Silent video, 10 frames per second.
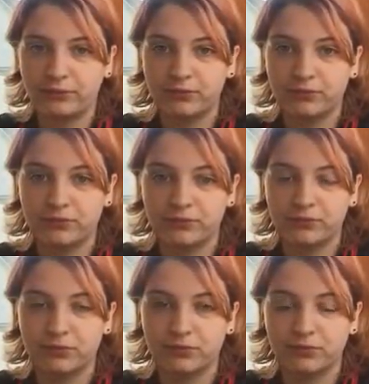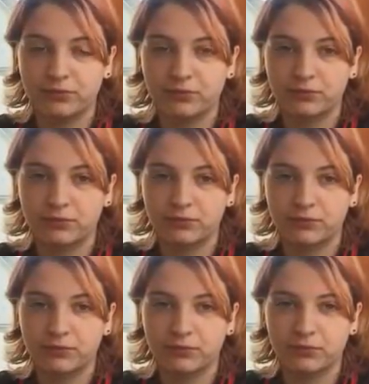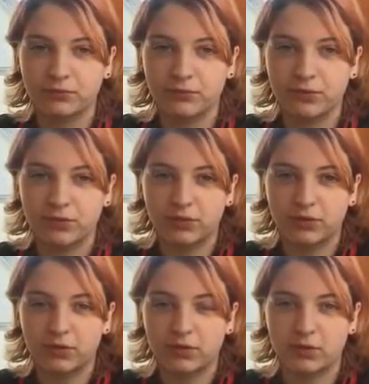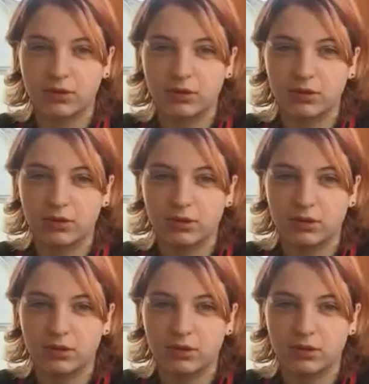[no speech]